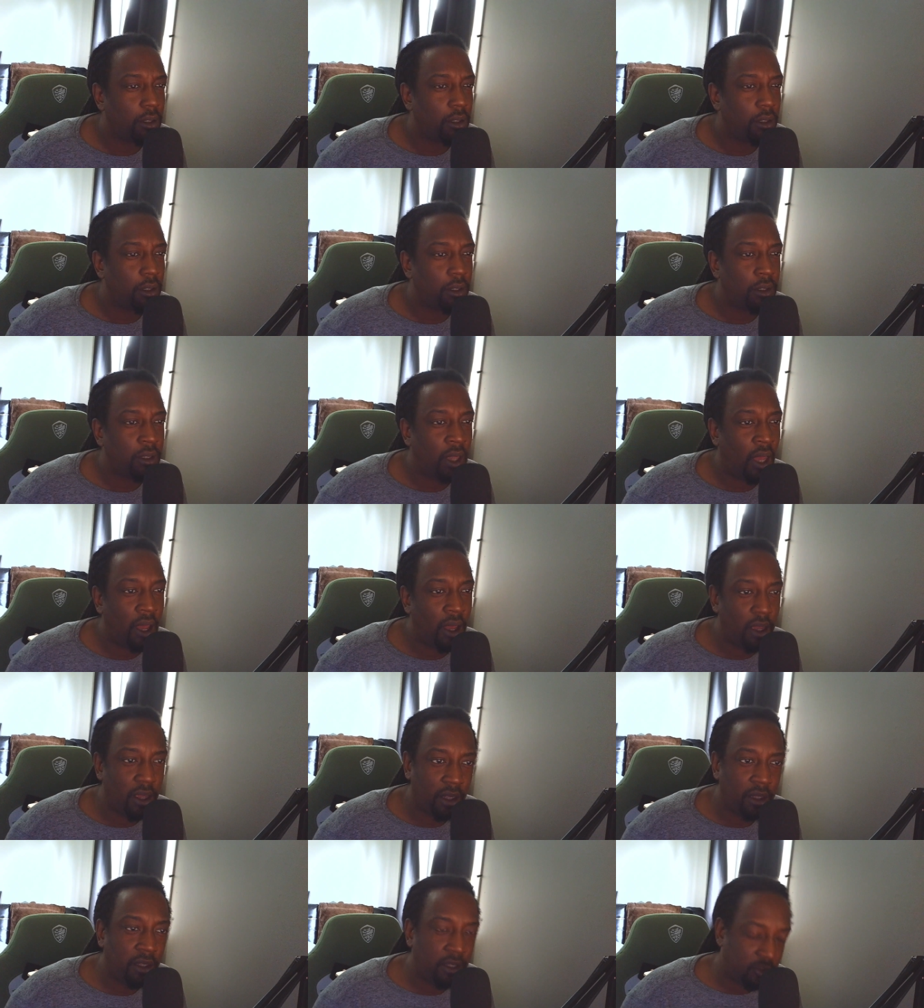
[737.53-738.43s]
Yeah,
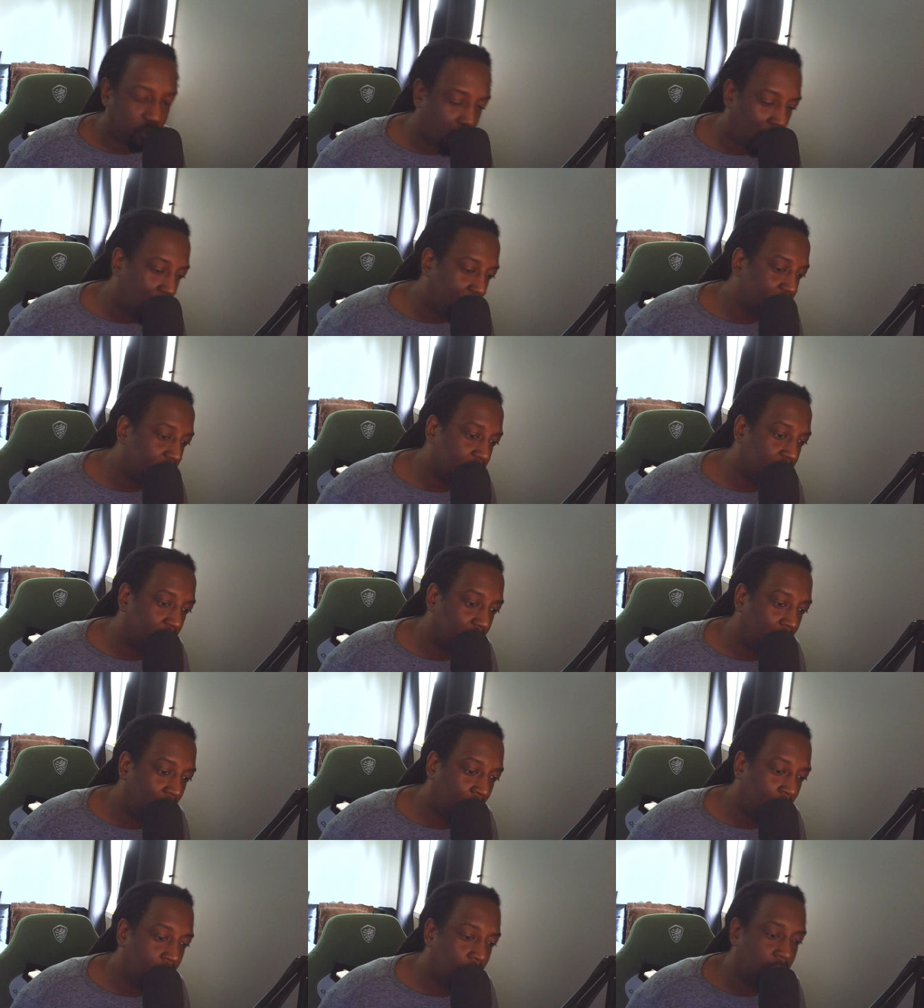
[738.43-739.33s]
it is Washington.
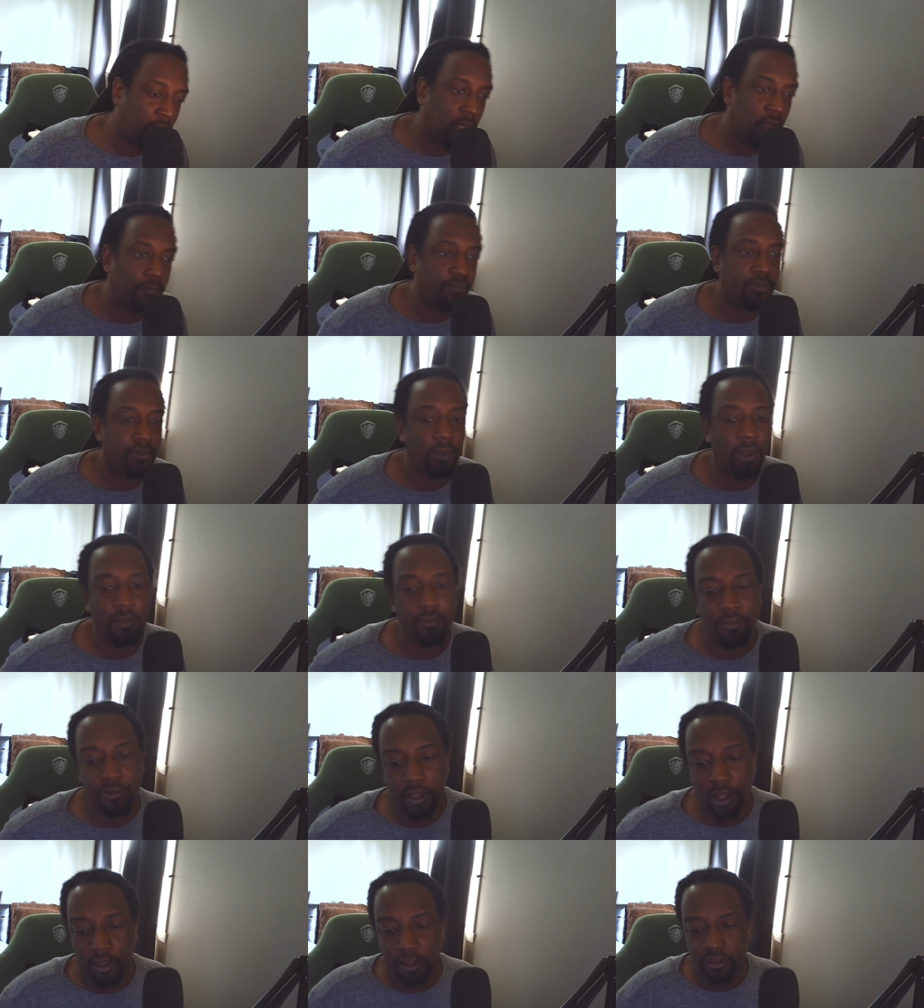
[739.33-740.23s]
Yeah, okay.
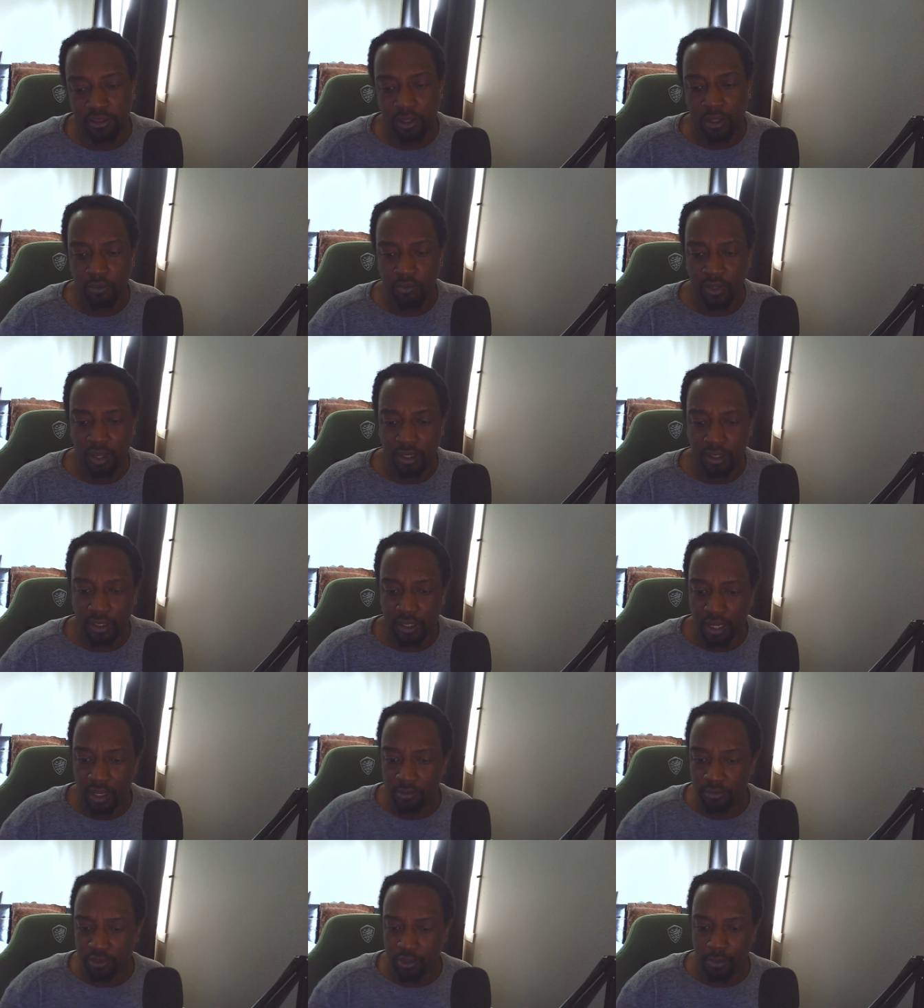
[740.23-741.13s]
Yeah, I thought we had a
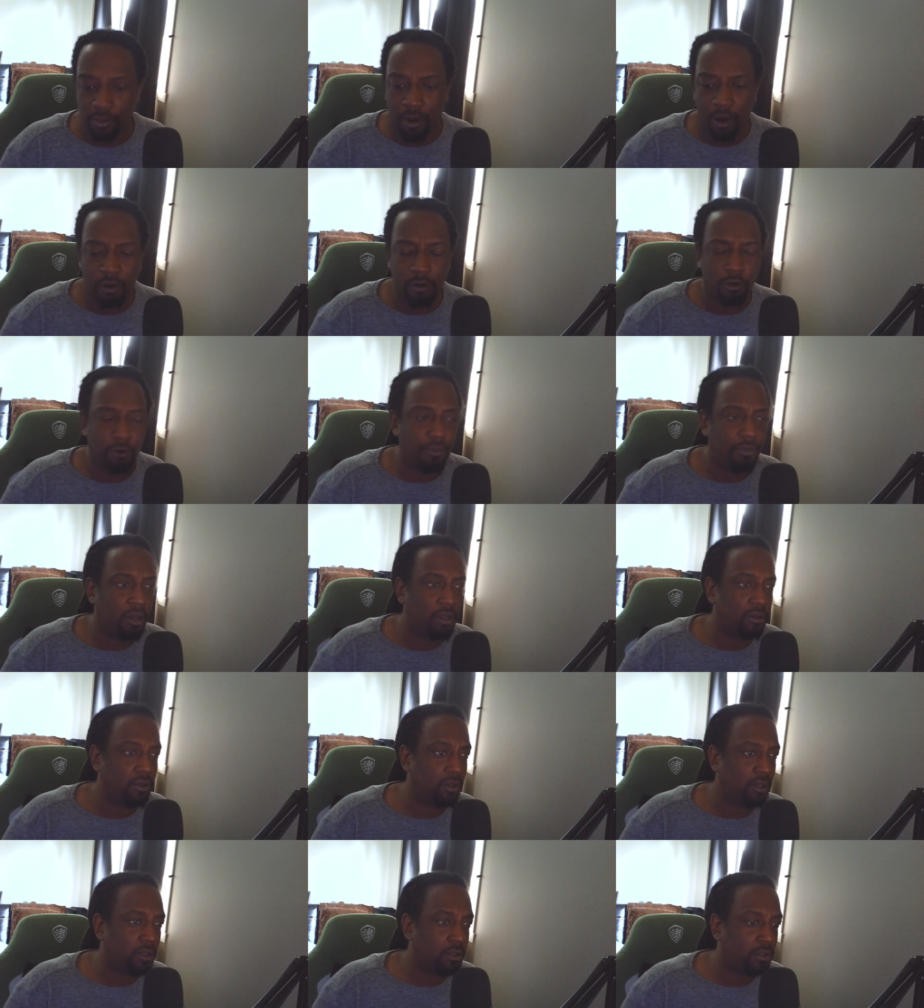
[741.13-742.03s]
game tomorrow,
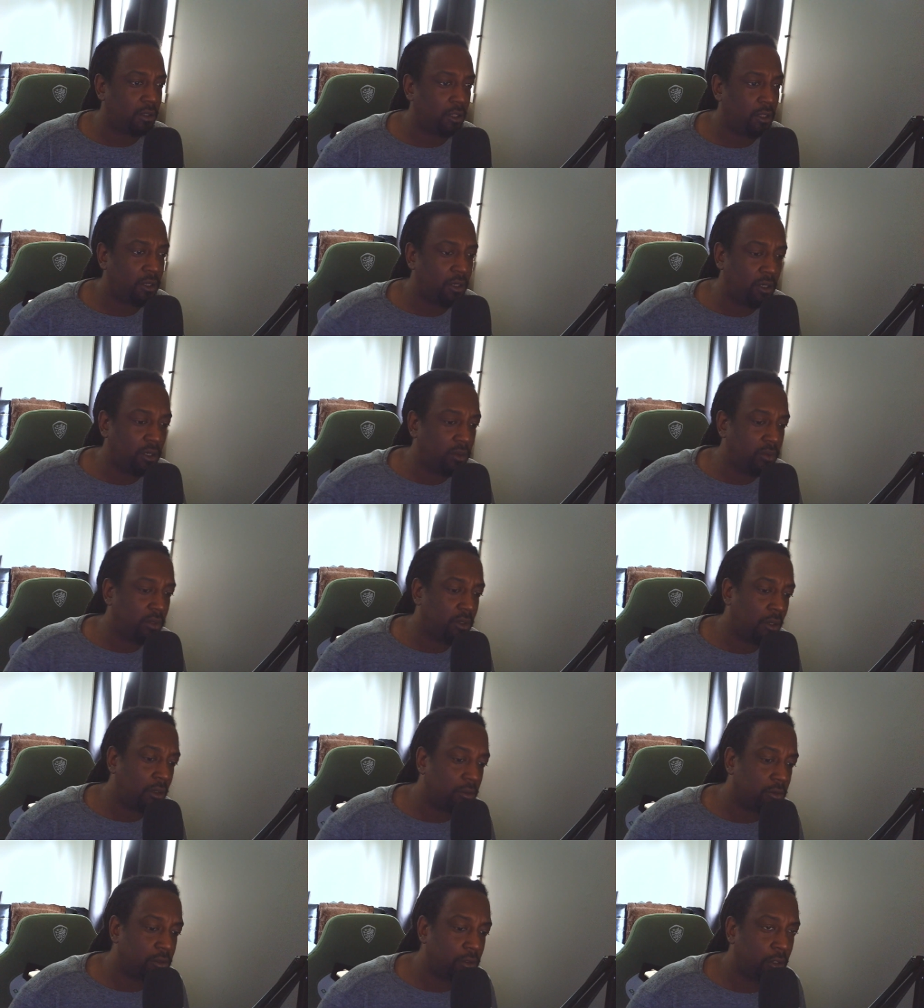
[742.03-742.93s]
but clearly we
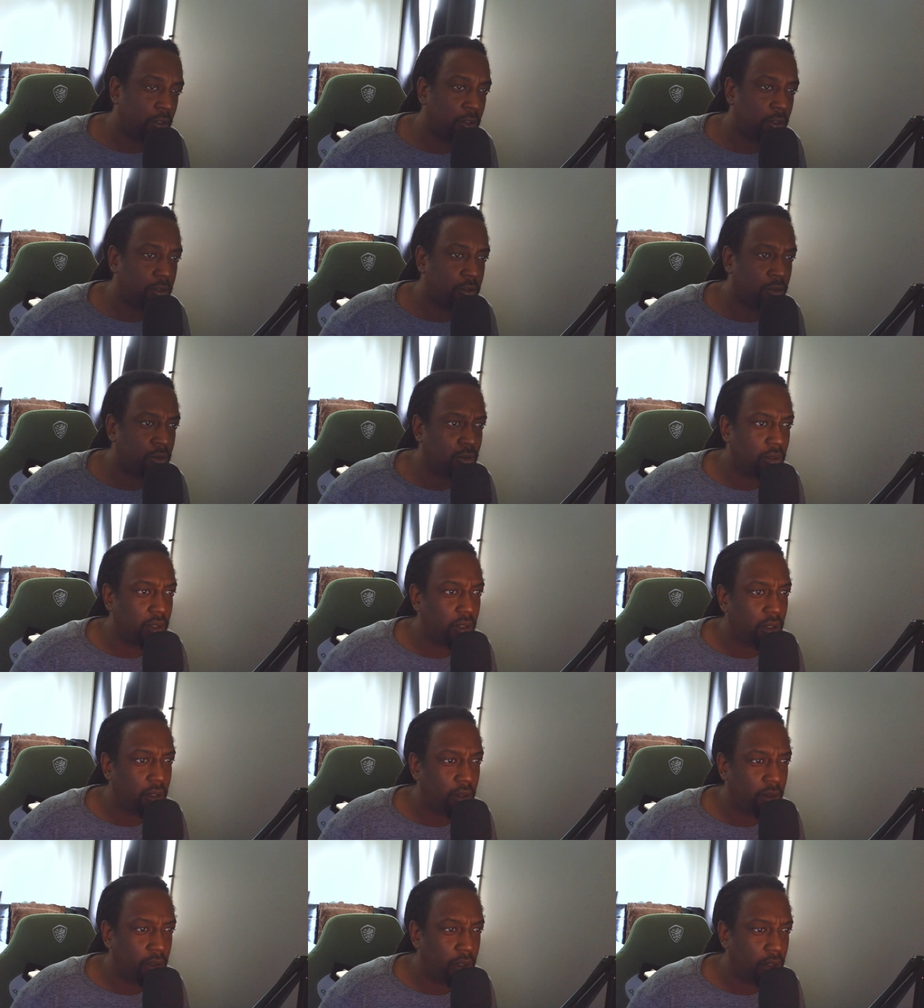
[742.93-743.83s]
don't. Or do we?
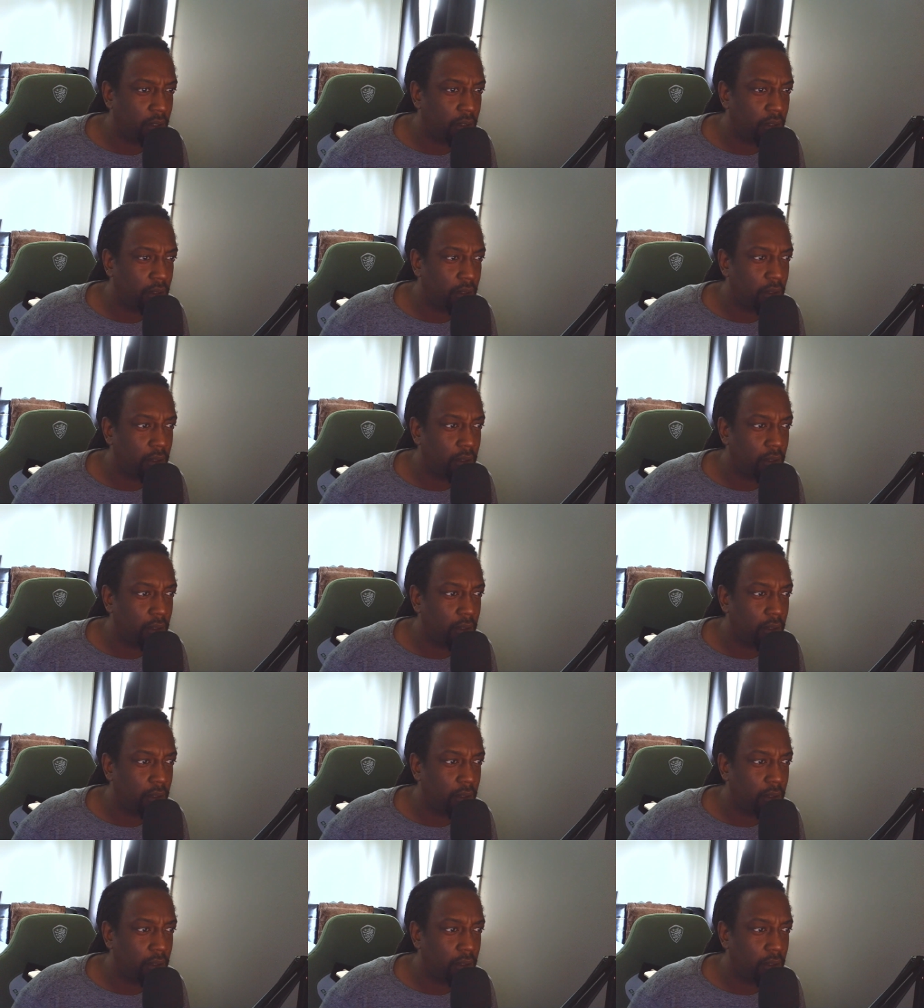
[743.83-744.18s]
Wait.